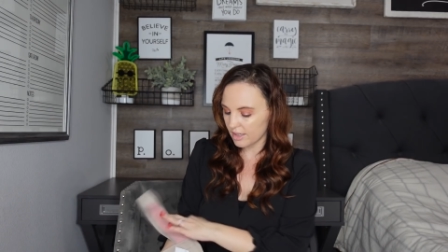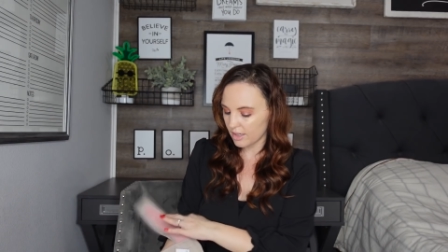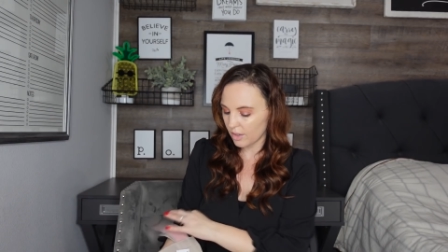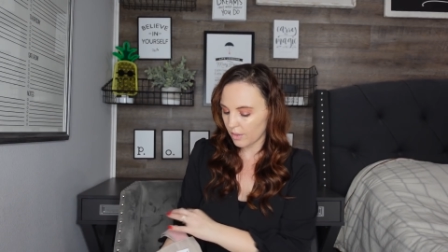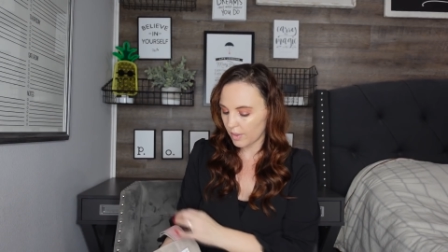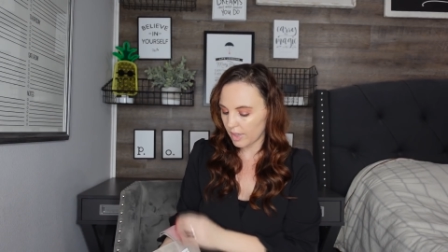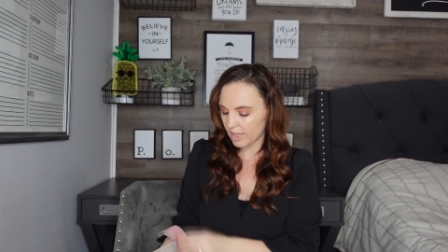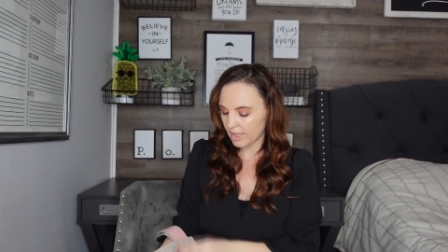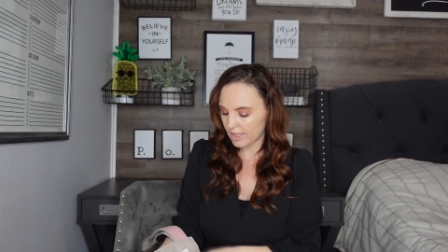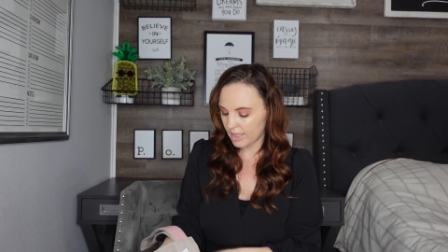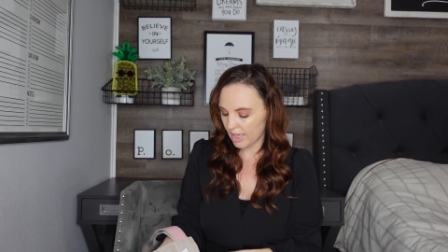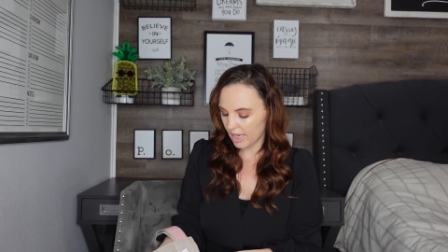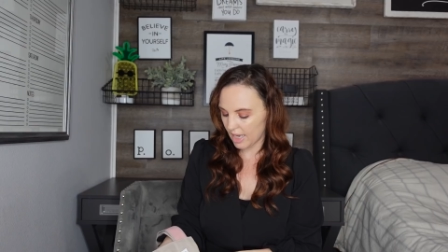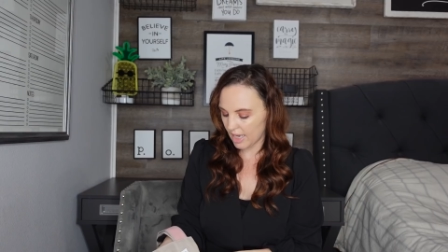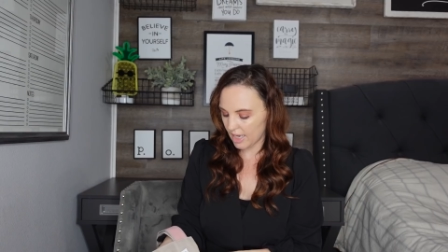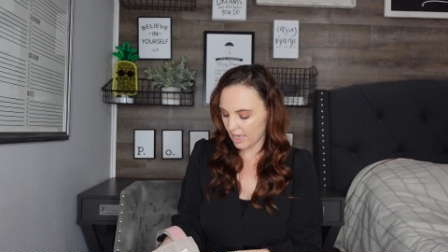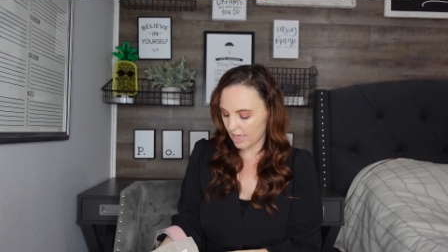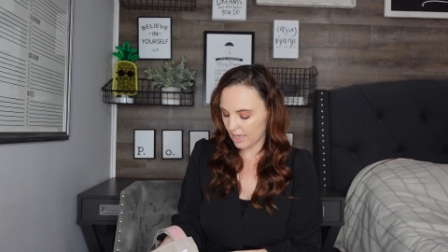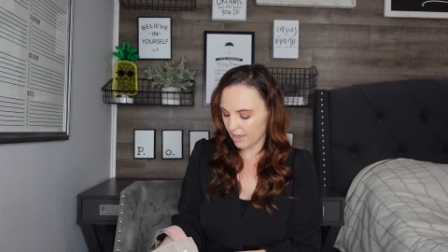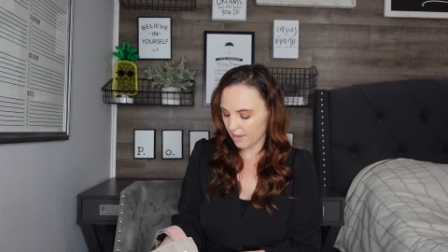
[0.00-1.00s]
So it's
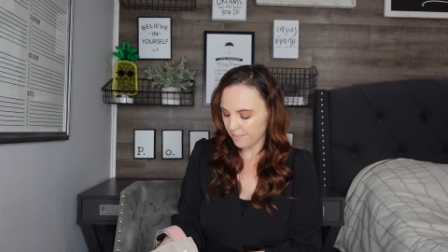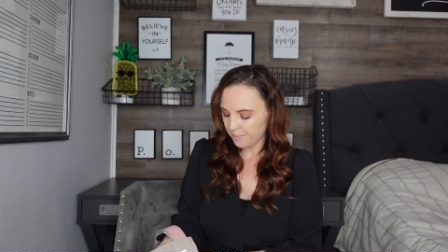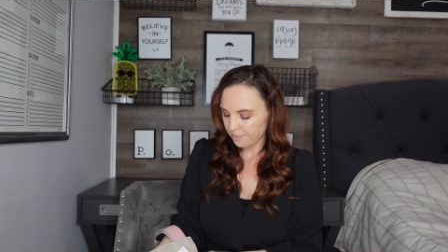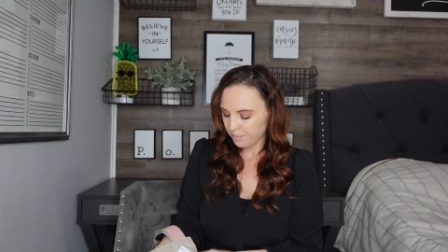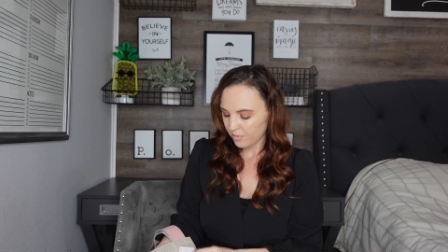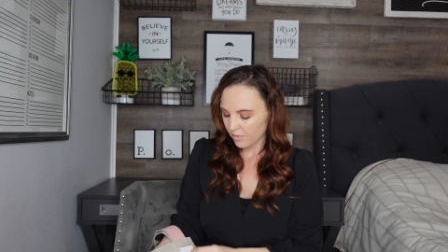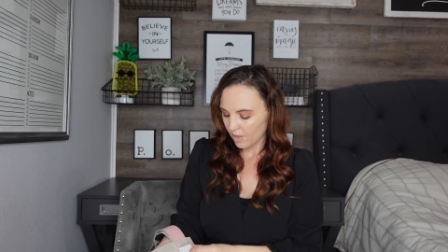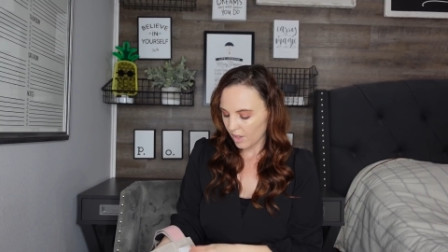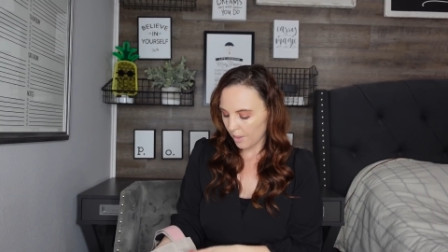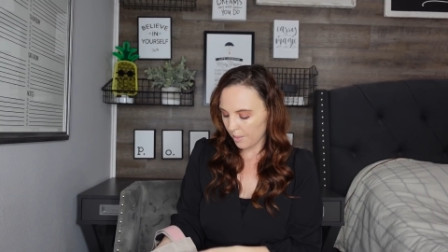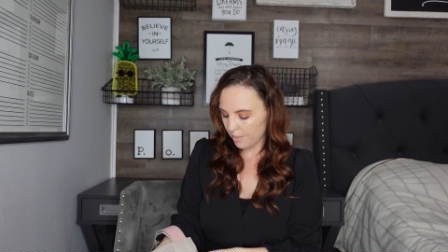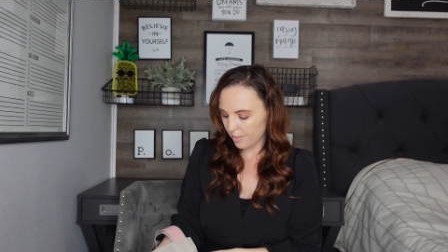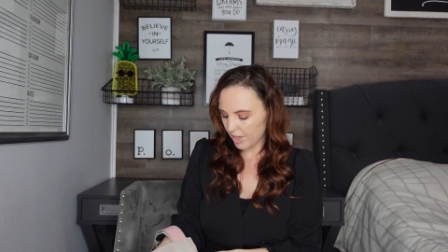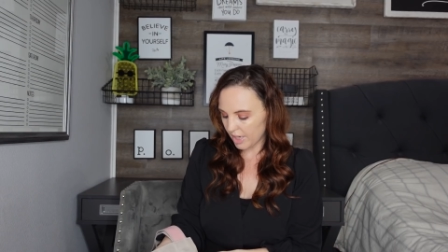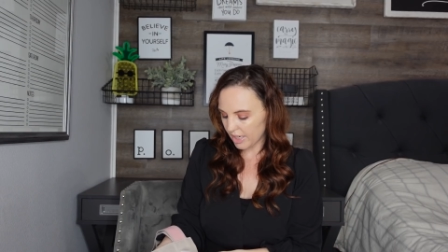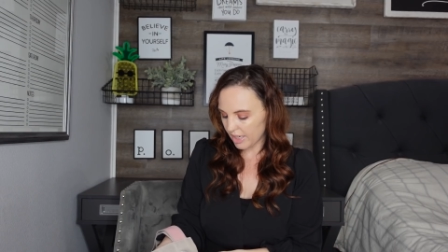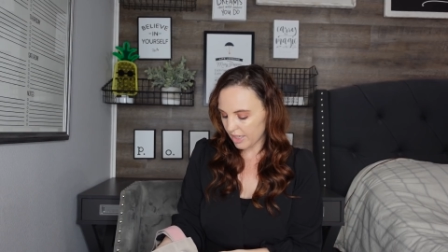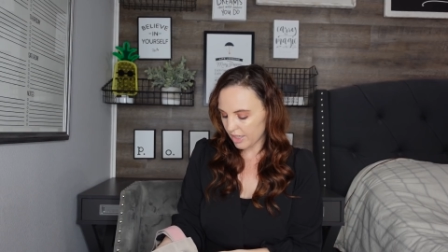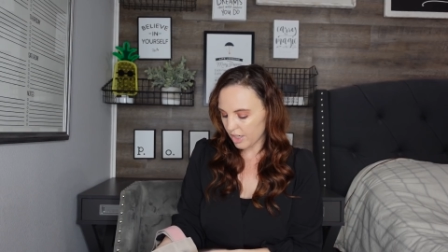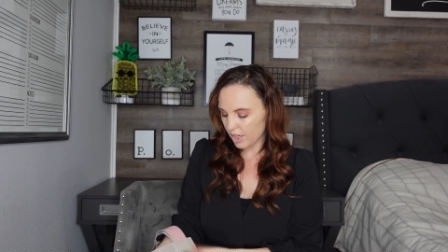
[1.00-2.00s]
a
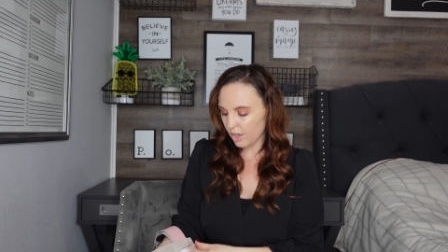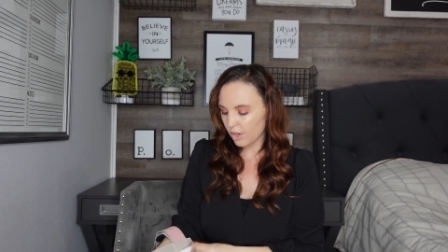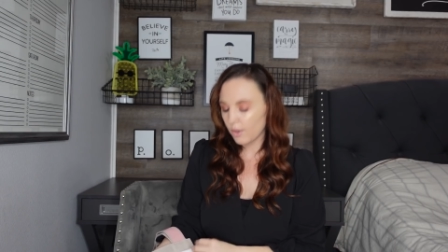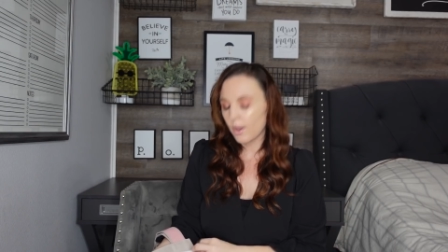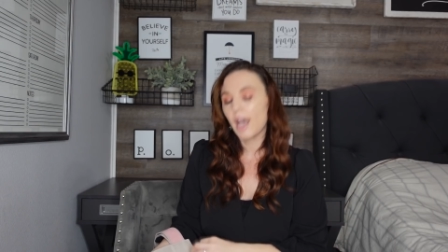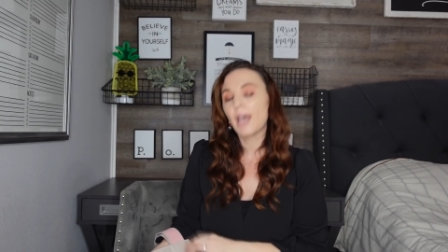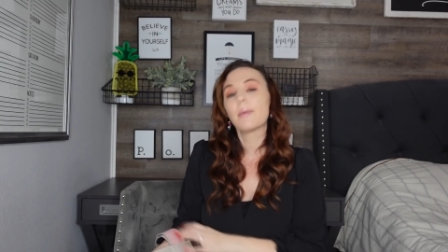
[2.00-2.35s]
bunny tote.